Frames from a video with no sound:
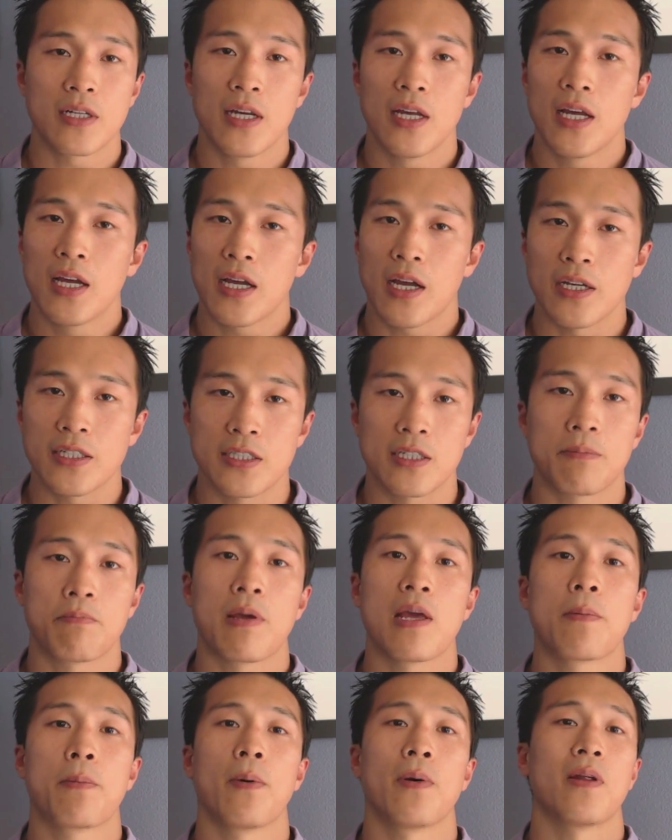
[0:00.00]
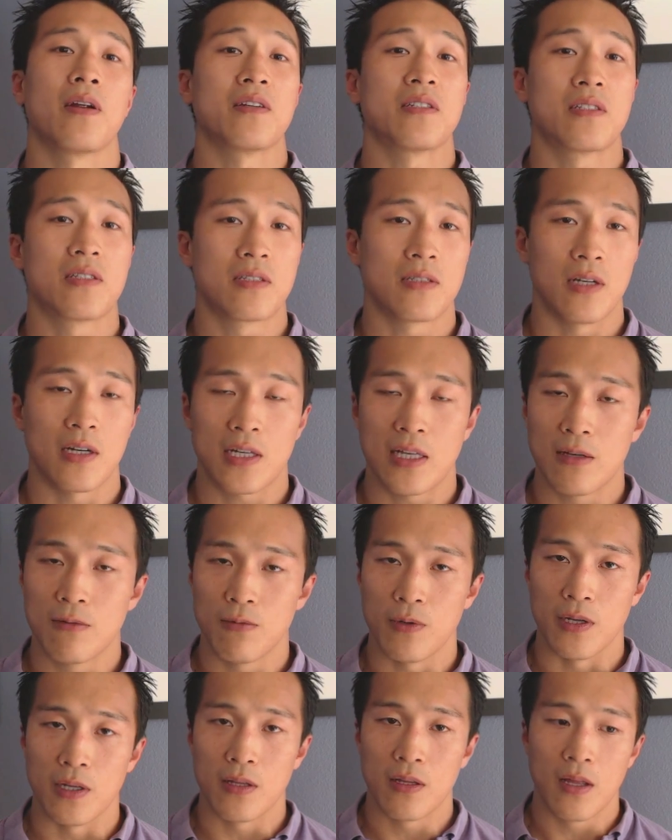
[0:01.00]
Because there are people that are sucking
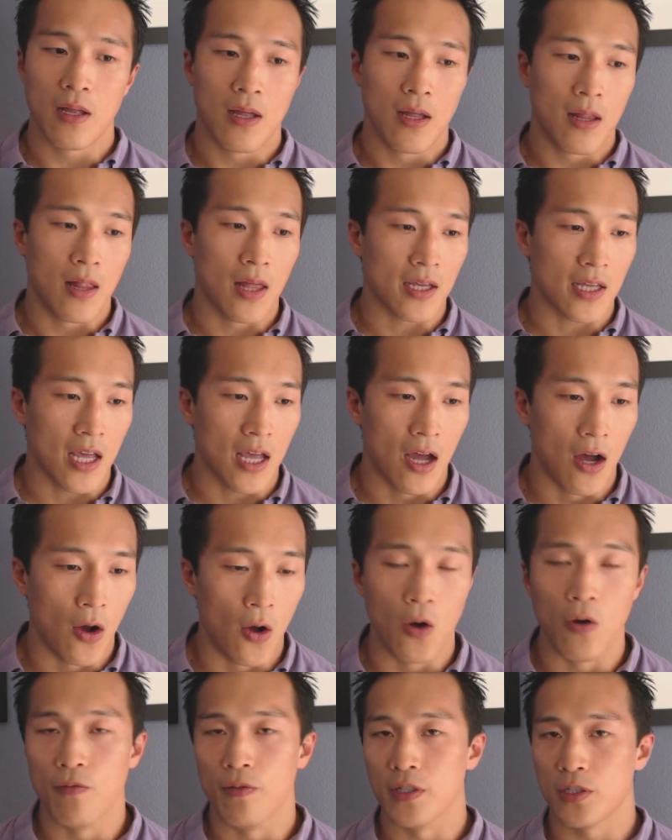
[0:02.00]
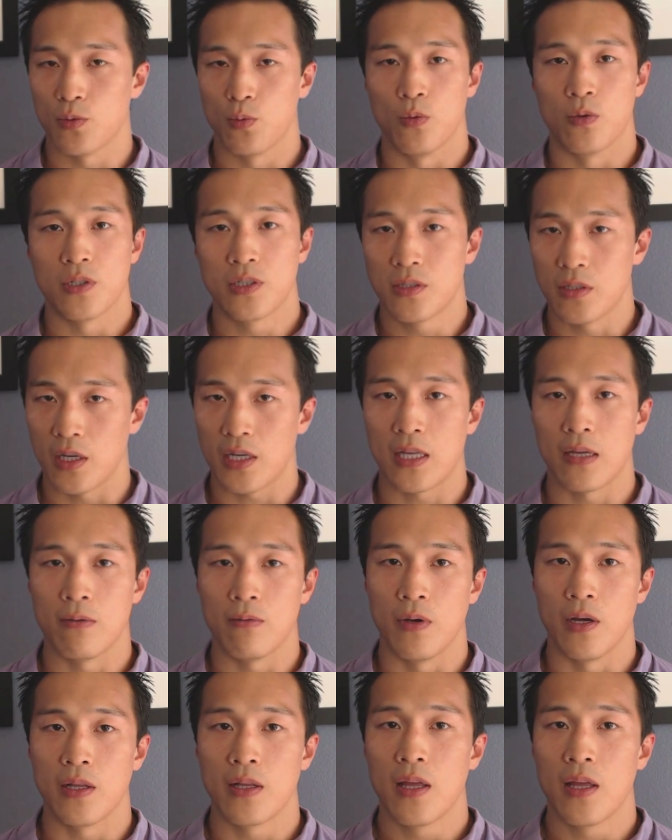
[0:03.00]
wind, like all of us were sucking wind.